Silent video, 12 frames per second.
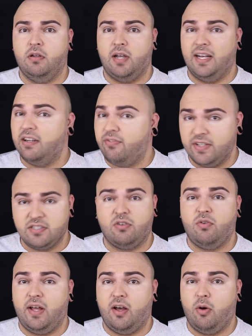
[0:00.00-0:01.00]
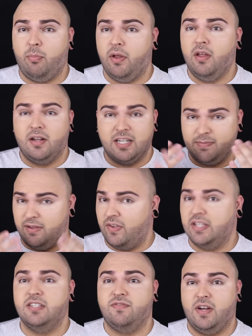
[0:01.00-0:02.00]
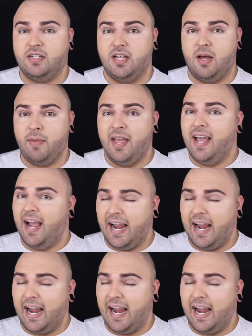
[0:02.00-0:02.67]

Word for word: I need physical help because my face is fucked up.